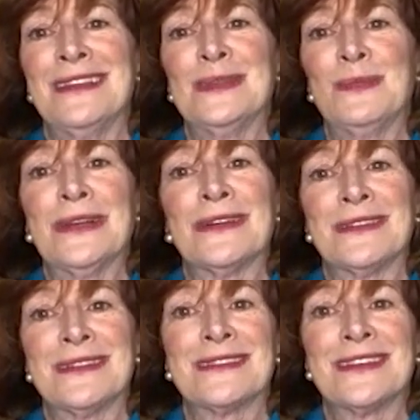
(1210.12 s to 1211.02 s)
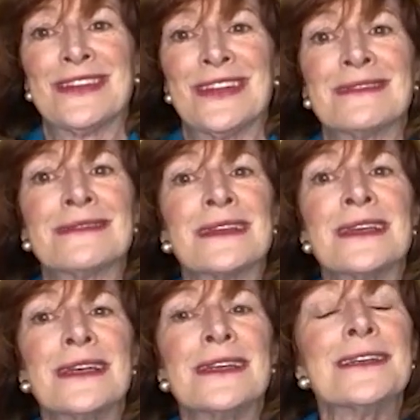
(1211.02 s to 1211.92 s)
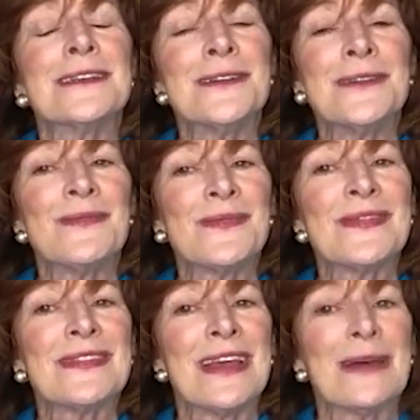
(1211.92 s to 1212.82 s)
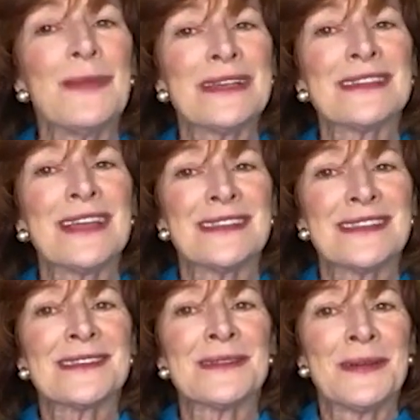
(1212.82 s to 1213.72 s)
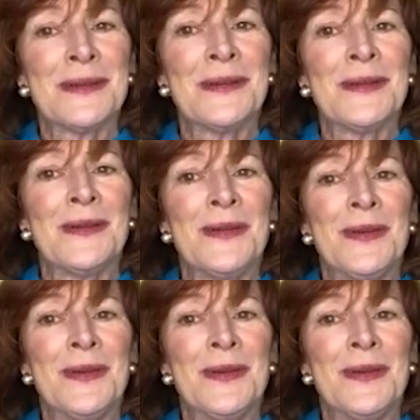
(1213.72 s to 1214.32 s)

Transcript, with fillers: these bigger decisions. That makes sense. Do